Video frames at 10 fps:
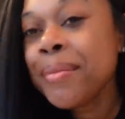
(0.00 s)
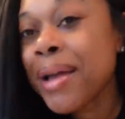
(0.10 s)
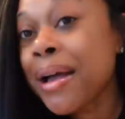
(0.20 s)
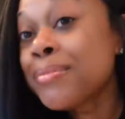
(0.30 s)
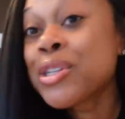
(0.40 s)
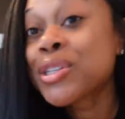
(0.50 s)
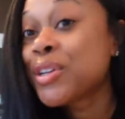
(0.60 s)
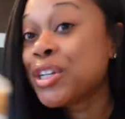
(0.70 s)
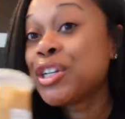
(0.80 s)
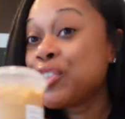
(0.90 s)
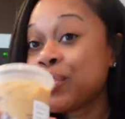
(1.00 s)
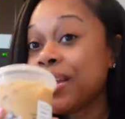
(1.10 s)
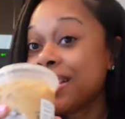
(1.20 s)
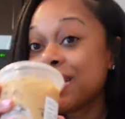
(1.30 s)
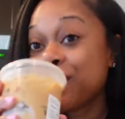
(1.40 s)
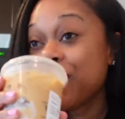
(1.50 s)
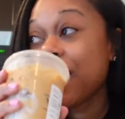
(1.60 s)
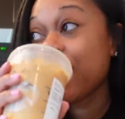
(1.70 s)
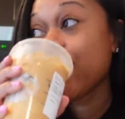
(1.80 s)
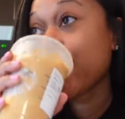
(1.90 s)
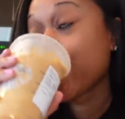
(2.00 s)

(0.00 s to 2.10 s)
But I'm just gonna enjoy this for now.